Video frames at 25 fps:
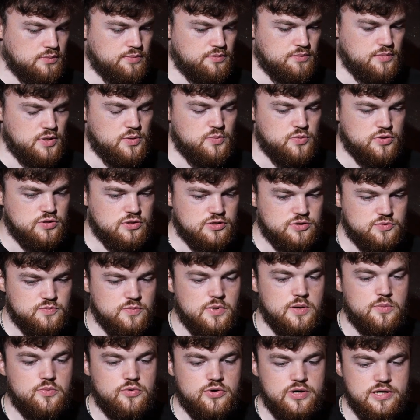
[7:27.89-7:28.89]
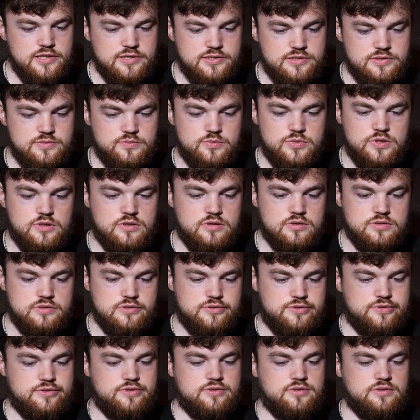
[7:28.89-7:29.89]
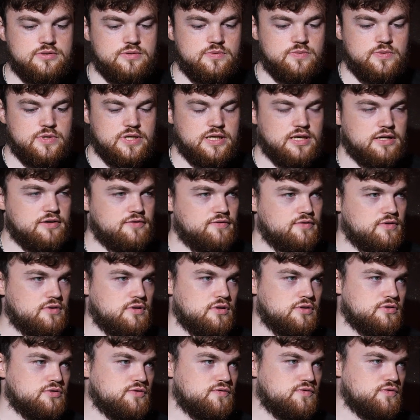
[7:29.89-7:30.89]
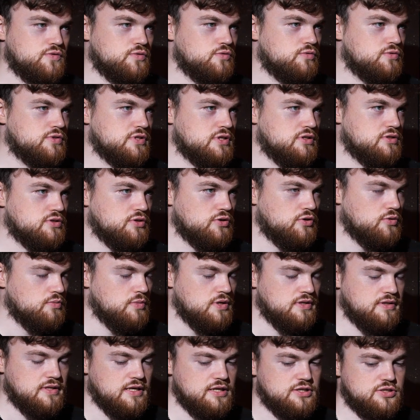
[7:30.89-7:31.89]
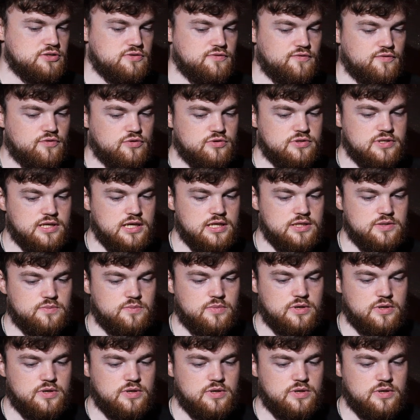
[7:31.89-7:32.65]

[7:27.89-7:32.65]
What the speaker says: maybe not memorize, because we have a lot of tools and documentation for that,